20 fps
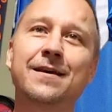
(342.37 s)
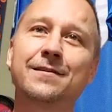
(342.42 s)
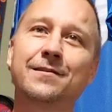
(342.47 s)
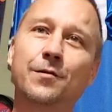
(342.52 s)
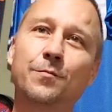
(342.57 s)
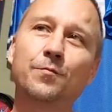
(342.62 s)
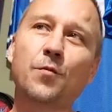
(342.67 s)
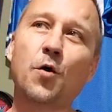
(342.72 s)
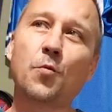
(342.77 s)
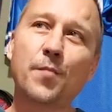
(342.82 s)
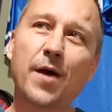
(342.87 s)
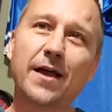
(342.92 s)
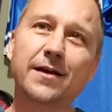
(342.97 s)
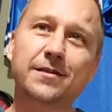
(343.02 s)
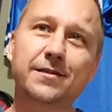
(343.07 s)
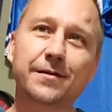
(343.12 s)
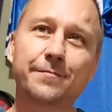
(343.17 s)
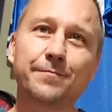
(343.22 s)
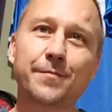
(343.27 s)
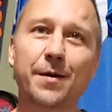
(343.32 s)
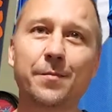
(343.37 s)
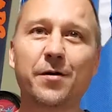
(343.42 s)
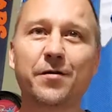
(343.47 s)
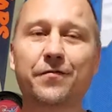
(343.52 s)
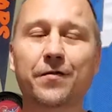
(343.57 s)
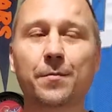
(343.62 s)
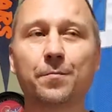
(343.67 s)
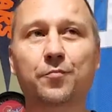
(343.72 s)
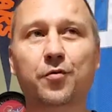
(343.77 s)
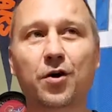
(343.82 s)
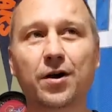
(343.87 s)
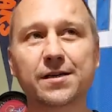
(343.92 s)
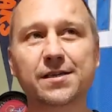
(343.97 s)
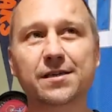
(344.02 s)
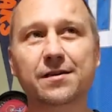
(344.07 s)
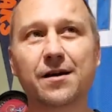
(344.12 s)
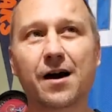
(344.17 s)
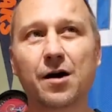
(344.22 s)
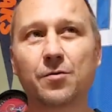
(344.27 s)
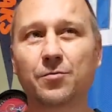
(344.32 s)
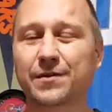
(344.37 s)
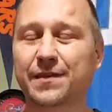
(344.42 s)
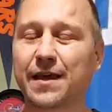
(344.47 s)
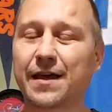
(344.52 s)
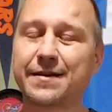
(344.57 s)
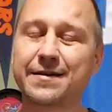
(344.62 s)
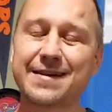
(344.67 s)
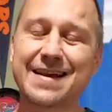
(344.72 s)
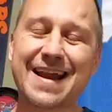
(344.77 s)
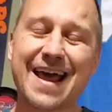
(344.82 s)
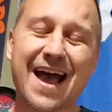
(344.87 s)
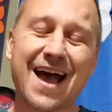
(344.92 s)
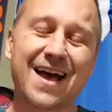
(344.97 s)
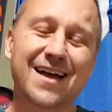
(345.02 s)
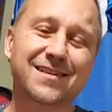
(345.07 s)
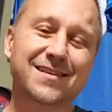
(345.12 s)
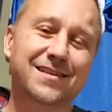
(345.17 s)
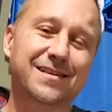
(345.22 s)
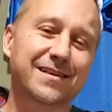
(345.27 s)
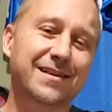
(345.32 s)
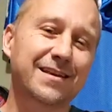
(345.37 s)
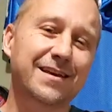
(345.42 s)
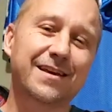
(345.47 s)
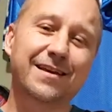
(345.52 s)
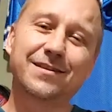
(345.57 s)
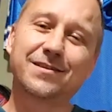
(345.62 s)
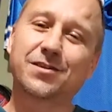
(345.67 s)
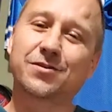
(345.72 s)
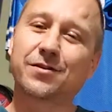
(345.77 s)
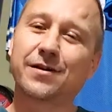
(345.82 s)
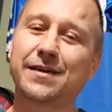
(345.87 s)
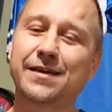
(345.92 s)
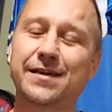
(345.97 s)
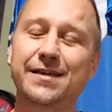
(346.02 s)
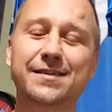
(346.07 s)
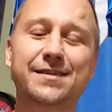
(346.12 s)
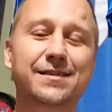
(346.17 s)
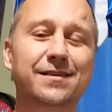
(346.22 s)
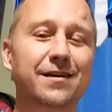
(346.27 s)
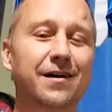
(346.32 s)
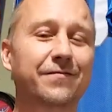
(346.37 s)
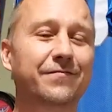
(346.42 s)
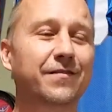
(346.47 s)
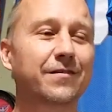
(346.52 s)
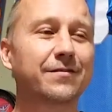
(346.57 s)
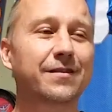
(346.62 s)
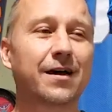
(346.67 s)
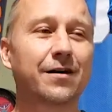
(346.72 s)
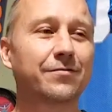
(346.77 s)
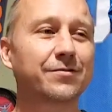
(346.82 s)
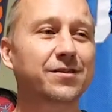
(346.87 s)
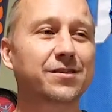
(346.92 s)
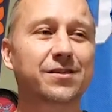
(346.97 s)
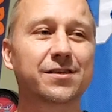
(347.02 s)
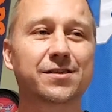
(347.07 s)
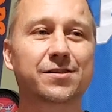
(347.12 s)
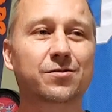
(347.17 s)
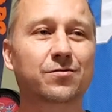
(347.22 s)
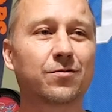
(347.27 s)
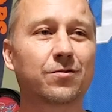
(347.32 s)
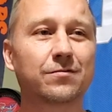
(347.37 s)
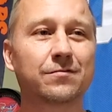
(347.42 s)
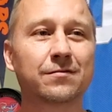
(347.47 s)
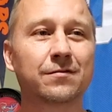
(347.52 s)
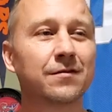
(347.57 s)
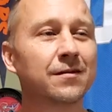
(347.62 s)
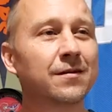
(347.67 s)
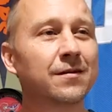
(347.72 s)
The momentum maybe from Prescott with that nasty injury he suffered, that was just gross.